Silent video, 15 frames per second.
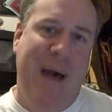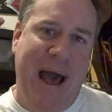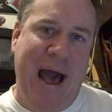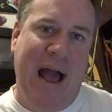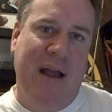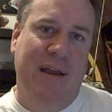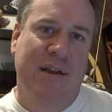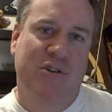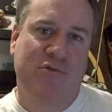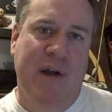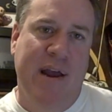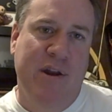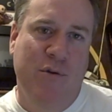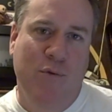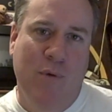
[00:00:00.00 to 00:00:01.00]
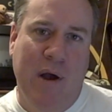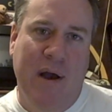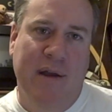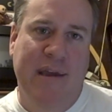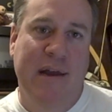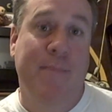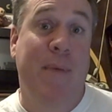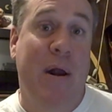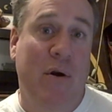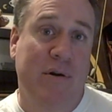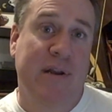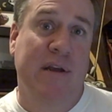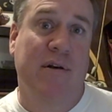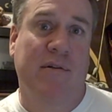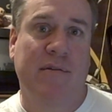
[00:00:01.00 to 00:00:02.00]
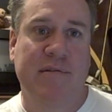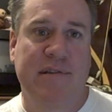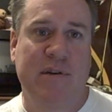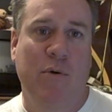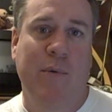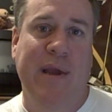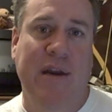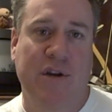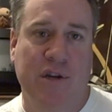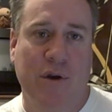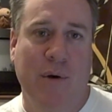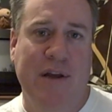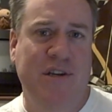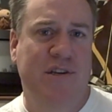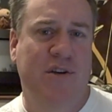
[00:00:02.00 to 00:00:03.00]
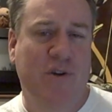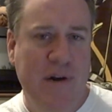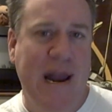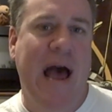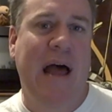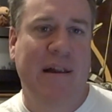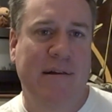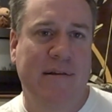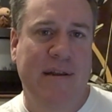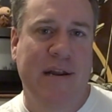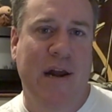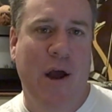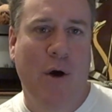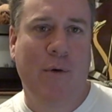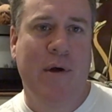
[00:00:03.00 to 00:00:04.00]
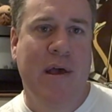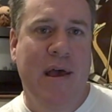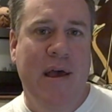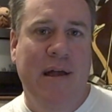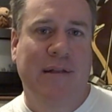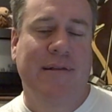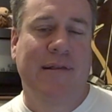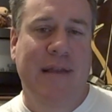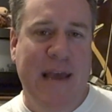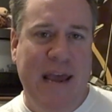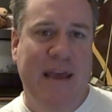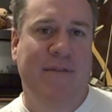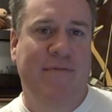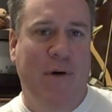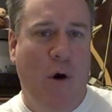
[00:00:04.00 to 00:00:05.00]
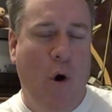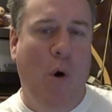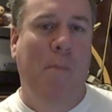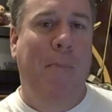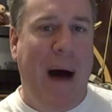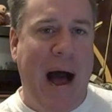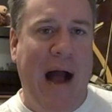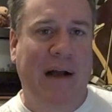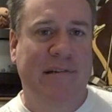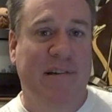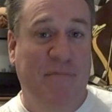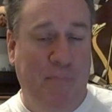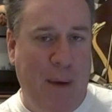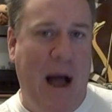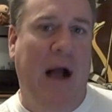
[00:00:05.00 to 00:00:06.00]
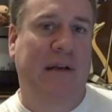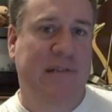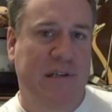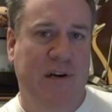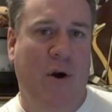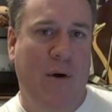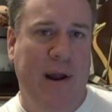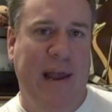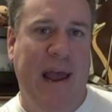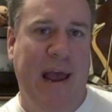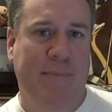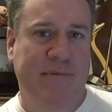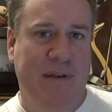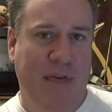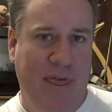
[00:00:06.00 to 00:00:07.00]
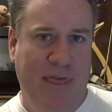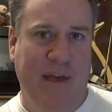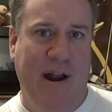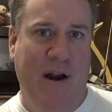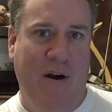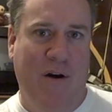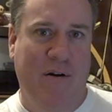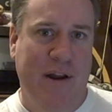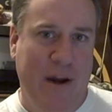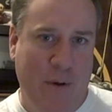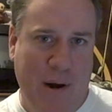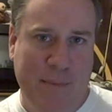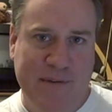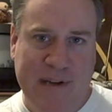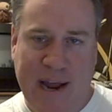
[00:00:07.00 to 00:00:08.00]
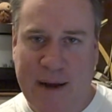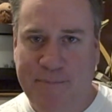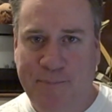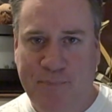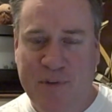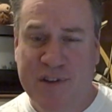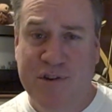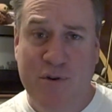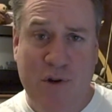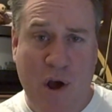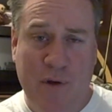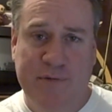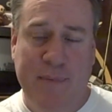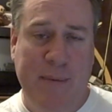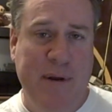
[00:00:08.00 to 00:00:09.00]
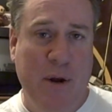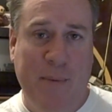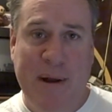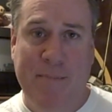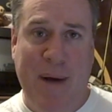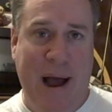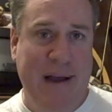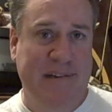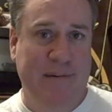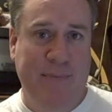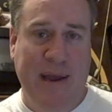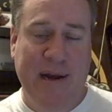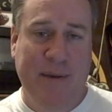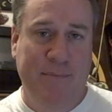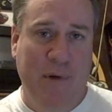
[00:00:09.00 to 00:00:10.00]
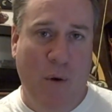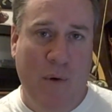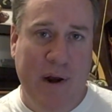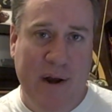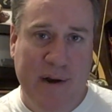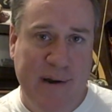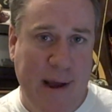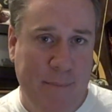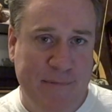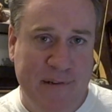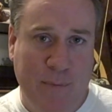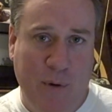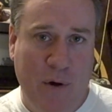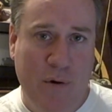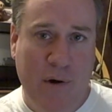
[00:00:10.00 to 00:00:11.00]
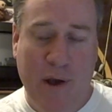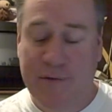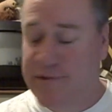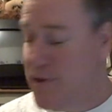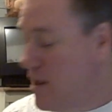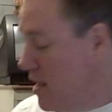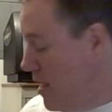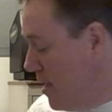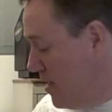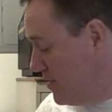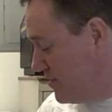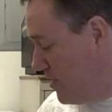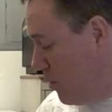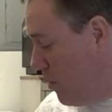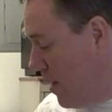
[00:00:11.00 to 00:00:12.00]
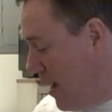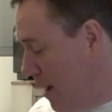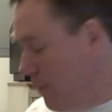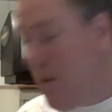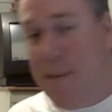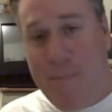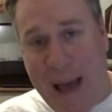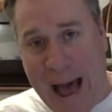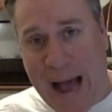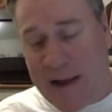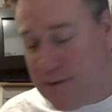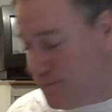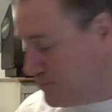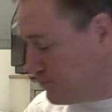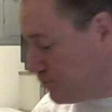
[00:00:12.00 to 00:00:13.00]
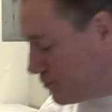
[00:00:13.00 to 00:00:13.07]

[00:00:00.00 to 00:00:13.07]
back and try to get a better deal and see what we can do. I just could not, you know, leave a whole box of boxed Atari games there. You know what I'm saying? Because who knows? Maybe nobody buys them. They end up going in a dump somewhere. Who knows? So I went back